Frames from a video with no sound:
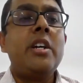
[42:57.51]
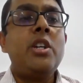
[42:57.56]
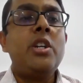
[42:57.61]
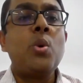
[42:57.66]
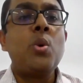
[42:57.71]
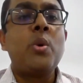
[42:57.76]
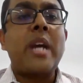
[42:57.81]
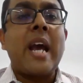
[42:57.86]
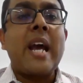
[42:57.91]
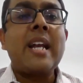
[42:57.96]

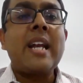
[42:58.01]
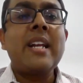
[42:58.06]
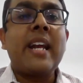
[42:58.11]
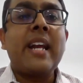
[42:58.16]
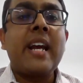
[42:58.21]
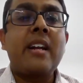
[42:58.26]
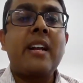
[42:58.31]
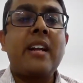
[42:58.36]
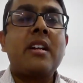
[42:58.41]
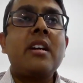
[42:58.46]
you can
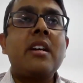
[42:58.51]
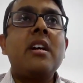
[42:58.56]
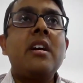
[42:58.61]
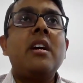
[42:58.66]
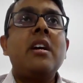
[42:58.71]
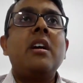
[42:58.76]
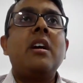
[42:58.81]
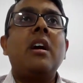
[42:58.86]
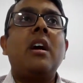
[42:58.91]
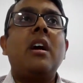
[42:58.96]
get
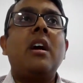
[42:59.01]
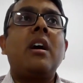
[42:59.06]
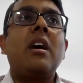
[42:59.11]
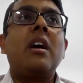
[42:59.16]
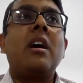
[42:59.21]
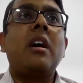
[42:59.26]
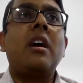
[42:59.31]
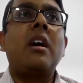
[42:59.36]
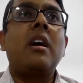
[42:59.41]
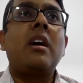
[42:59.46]

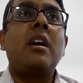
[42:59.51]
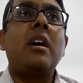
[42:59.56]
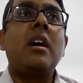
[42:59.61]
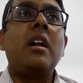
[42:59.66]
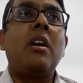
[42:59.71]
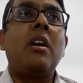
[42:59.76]
a